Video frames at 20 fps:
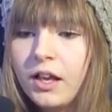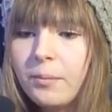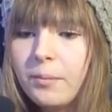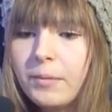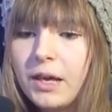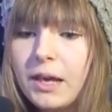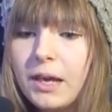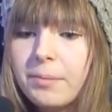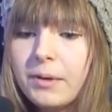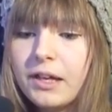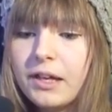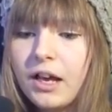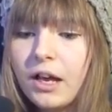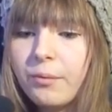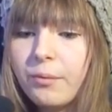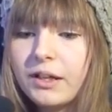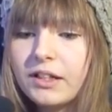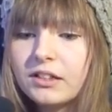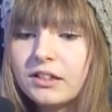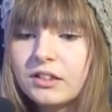Maybe I
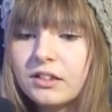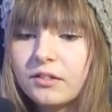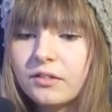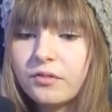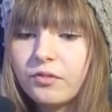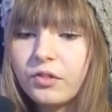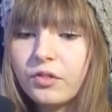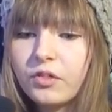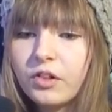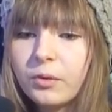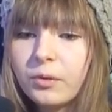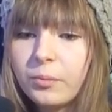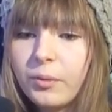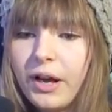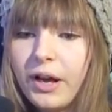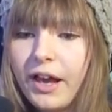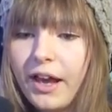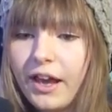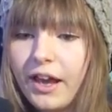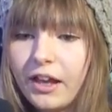went the wrong
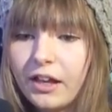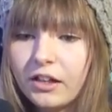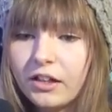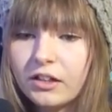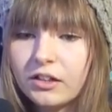way.